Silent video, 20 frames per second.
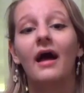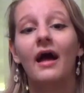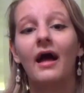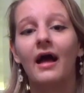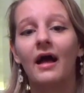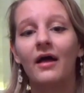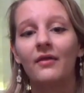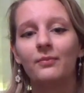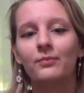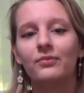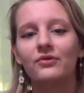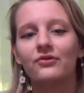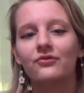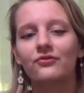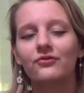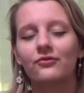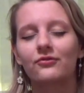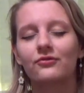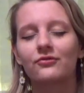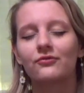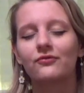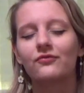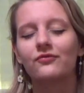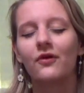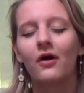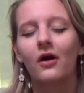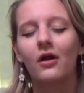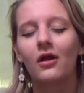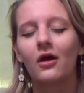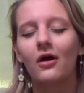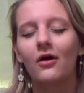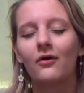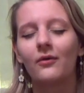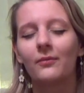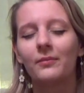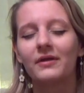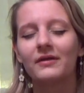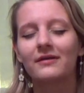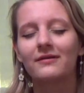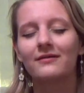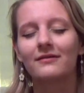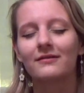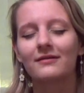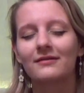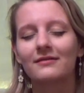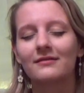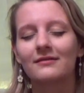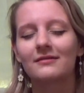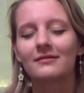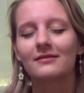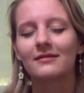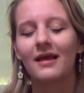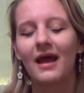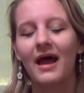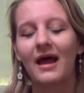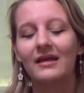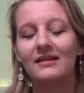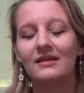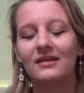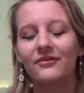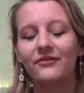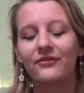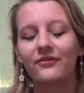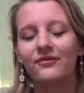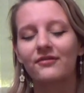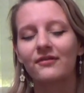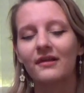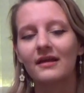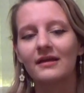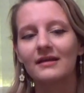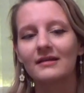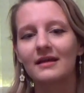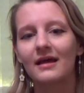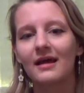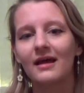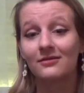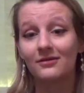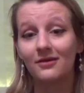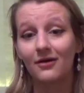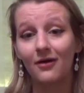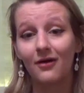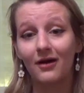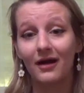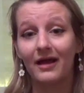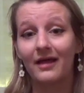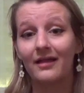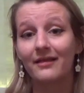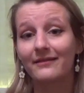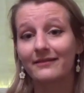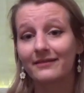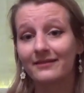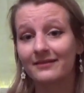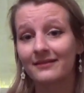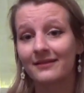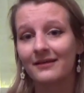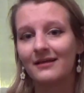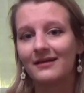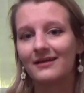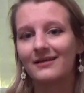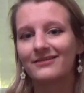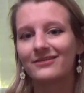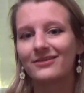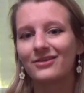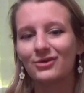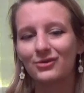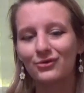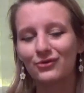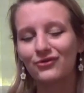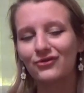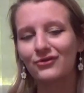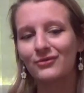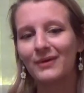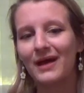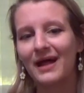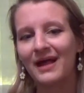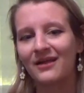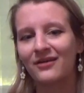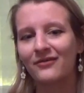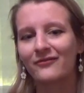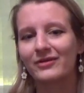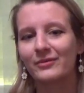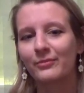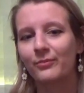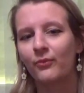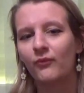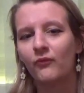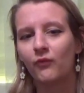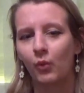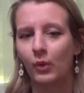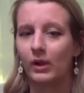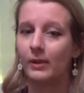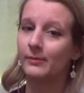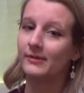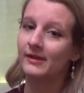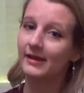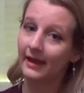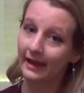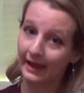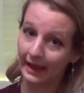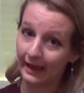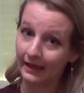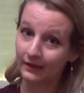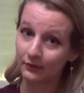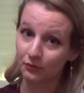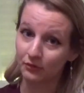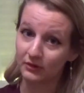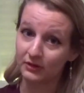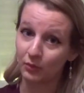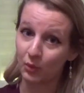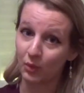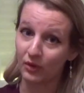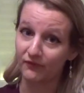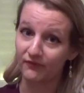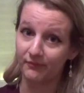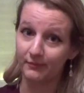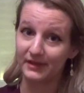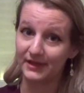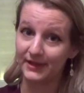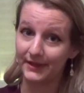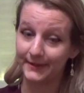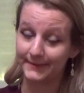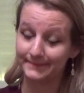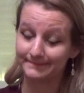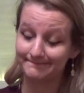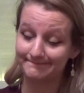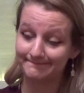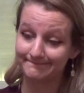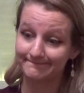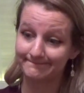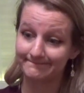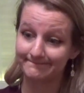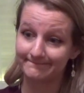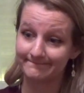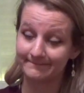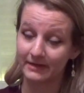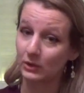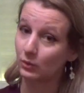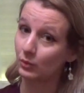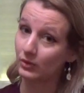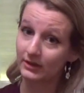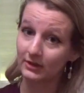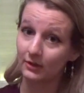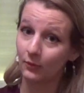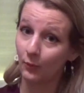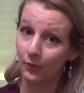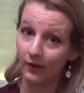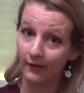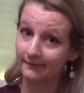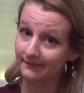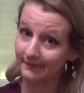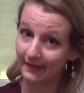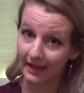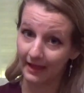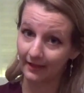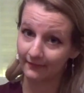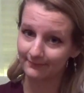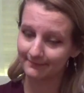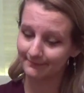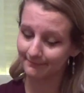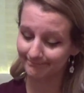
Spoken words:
and be sure to follow because I need to say that, or else the YouTube algorithm will be angry with me, and we don't want that.